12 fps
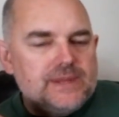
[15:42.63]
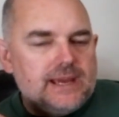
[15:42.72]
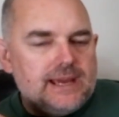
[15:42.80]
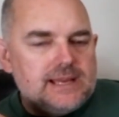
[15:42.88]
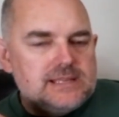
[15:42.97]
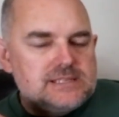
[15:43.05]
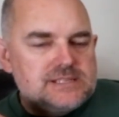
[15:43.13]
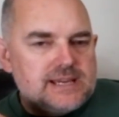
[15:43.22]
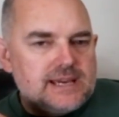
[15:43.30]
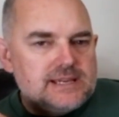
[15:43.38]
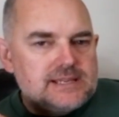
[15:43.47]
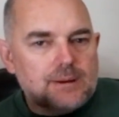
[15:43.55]
it
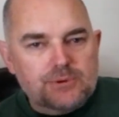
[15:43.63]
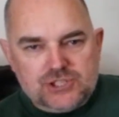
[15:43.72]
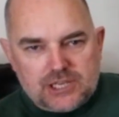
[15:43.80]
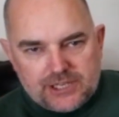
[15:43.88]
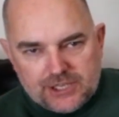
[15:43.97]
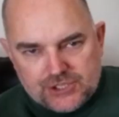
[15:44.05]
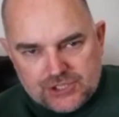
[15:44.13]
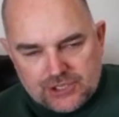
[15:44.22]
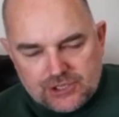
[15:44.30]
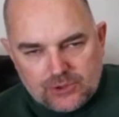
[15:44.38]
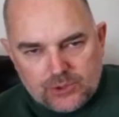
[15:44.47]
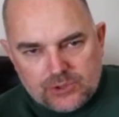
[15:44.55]
says how much energy are
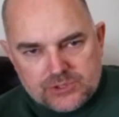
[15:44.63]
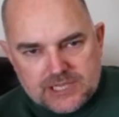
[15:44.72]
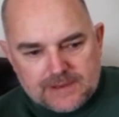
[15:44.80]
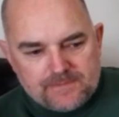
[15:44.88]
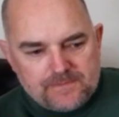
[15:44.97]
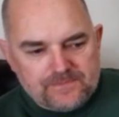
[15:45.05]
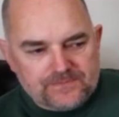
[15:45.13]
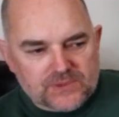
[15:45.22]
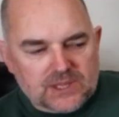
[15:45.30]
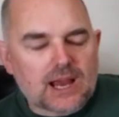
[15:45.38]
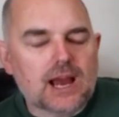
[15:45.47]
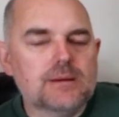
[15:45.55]
you using
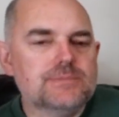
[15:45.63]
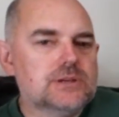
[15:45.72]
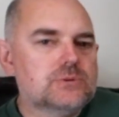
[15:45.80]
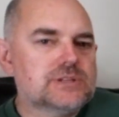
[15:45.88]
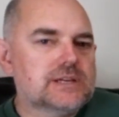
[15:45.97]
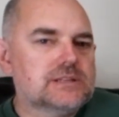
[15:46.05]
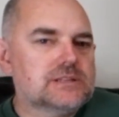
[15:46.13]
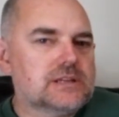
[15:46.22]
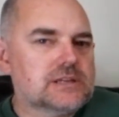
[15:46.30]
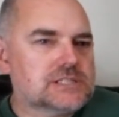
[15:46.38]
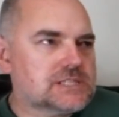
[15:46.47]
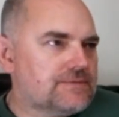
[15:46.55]
I'm
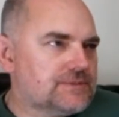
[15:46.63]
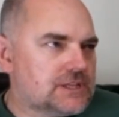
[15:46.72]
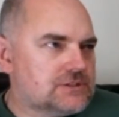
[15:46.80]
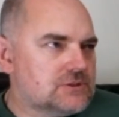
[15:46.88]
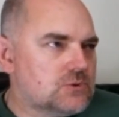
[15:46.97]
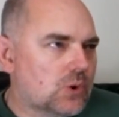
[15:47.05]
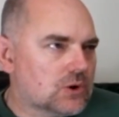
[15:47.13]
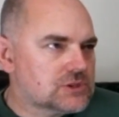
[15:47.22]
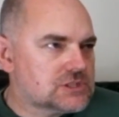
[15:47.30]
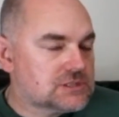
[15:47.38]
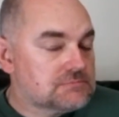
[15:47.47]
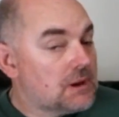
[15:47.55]
using 72
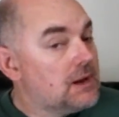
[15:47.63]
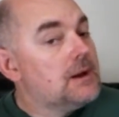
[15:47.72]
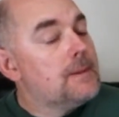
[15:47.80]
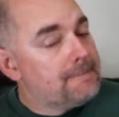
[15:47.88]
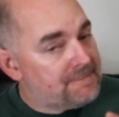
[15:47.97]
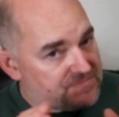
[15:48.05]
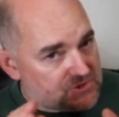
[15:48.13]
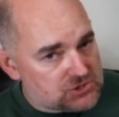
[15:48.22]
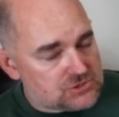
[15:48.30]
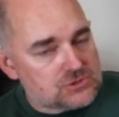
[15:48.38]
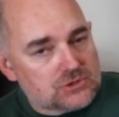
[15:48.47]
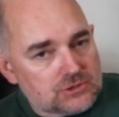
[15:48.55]
watts.
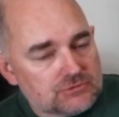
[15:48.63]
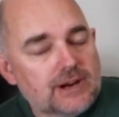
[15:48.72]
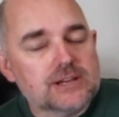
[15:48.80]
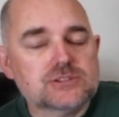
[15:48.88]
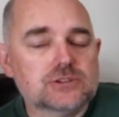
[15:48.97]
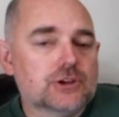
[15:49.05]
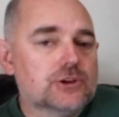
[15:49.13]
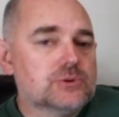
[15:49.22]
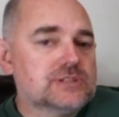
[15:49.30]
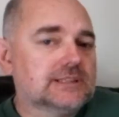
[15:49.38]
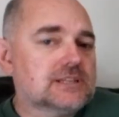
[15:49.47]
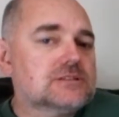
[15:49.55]
So, right, so you're
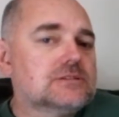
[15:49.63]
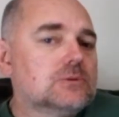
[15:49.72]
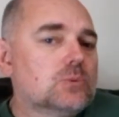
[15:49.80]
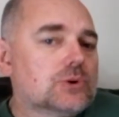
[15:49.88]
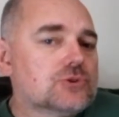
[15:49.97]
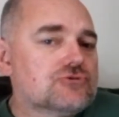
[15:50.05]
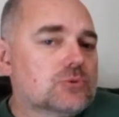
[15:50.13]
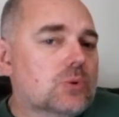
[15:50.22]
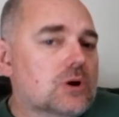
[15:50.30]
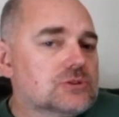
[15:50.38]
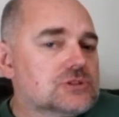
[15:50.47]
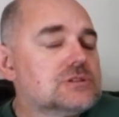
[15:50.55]
using less than 100
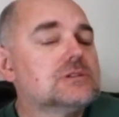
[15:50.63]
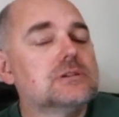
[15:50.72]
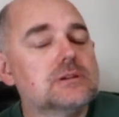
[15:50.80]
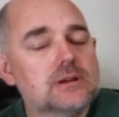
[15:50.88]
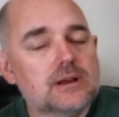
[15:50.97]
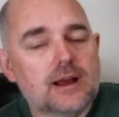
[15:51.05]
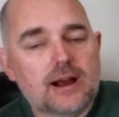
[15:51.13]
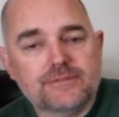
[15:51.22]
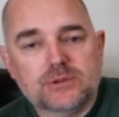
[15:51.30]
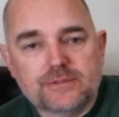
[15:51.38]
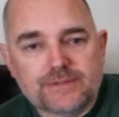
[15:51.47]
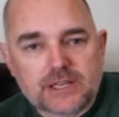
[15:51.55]
watts. Have
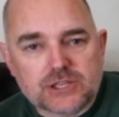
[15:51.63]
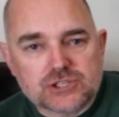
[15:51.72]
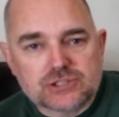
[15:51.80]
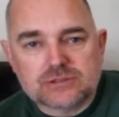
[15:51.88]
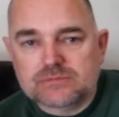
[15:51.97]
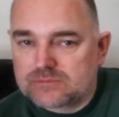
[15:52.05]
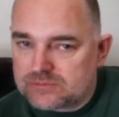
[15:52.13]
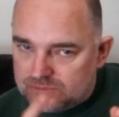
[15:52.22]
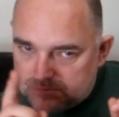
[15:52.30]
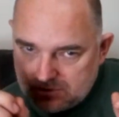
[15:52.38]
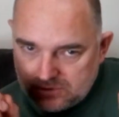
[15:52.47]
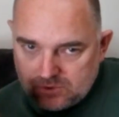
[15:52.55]
you finished?
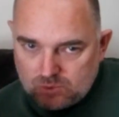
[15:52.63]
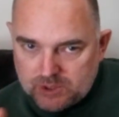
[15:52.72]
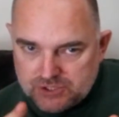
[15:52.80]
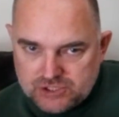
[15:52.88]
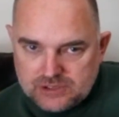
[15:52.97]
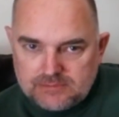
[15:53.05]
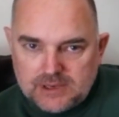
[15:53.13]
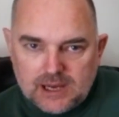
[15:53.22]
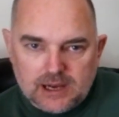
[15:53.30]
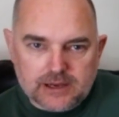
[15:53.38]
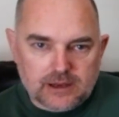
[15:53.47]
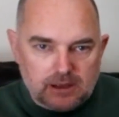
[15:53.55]
Question
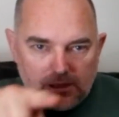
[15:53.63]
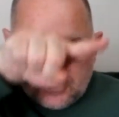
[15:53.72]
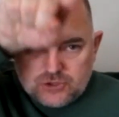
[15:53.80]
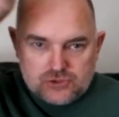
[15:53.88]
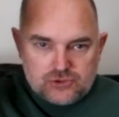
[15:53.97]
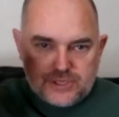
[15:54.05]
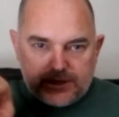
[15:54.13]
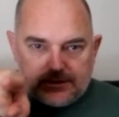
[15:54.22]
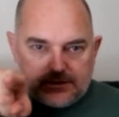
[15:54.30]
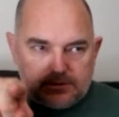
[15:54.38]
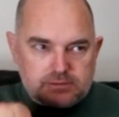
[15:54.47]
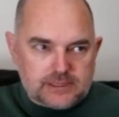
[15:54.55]
mark.
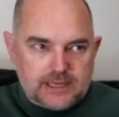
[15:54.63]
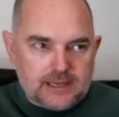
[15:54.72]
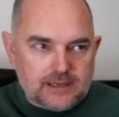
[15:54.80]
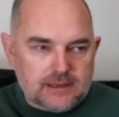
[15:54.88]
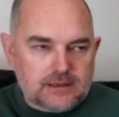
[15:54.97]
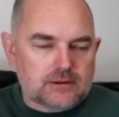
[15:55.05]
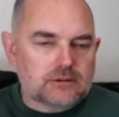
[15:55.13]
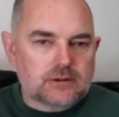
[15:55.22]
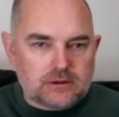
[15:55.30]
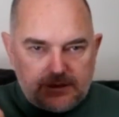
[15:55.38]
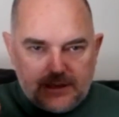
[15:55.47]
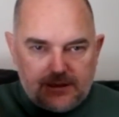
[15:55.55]
Ding,
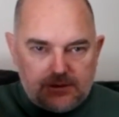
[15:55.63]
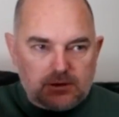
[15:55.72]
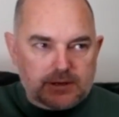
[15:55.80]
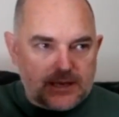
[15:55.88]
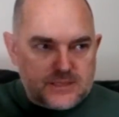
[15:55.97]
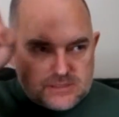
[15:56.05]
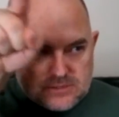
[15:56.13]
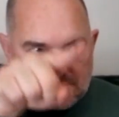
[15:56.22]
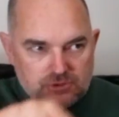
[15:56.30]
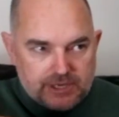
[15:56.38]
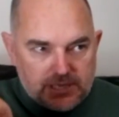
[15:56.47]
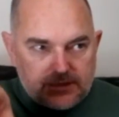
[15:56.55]
or in your case,
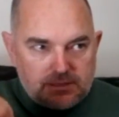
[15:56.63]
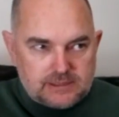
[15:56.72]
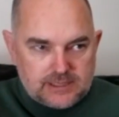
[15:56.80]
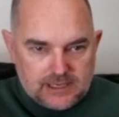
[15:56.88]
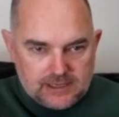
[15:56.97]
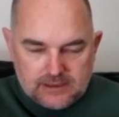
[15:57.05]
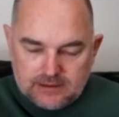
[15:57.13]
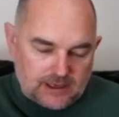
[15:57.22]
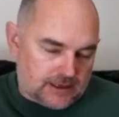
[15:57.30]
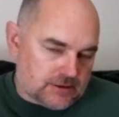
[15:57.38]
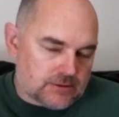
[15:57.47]
ding.